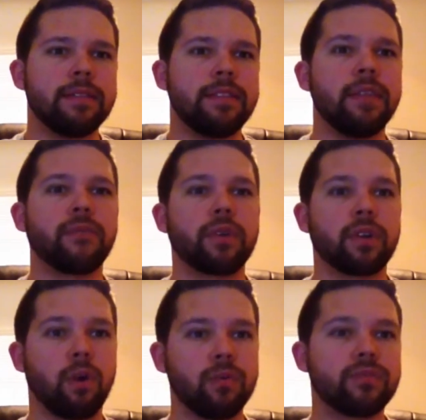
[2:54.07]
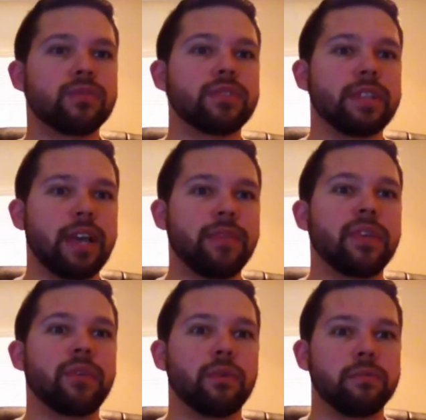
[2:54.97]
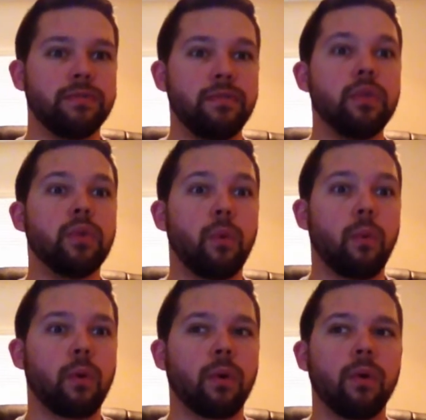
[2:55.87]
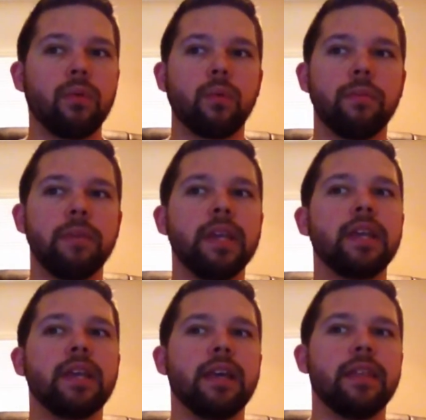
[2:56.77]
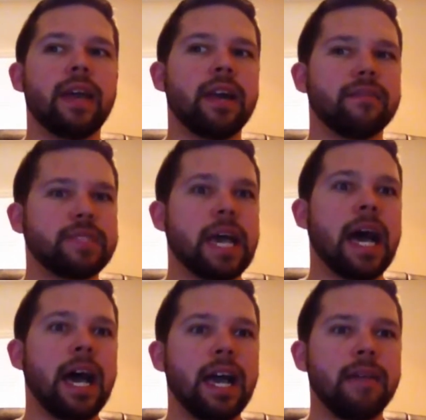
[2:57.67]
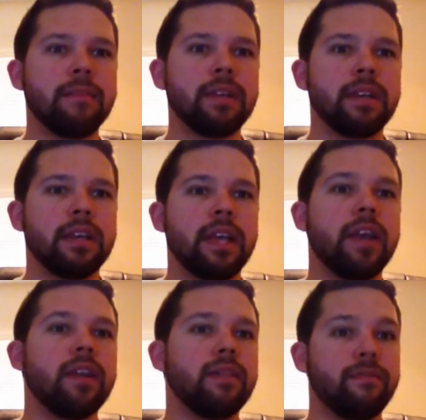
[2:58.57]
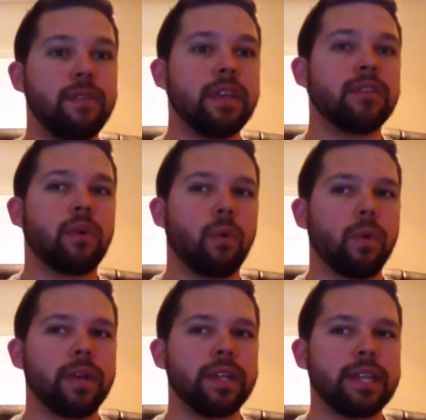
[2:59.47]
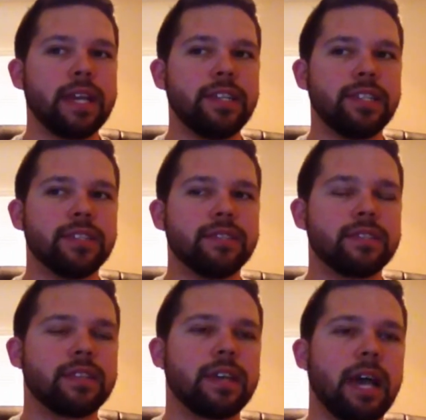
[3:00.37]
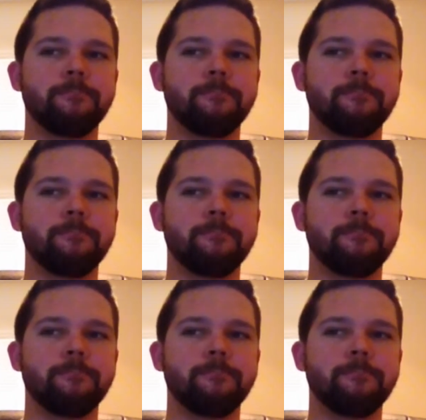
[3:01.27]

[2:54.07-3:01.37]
different cultures and ethnic groups view the world would be that of time and event orientations.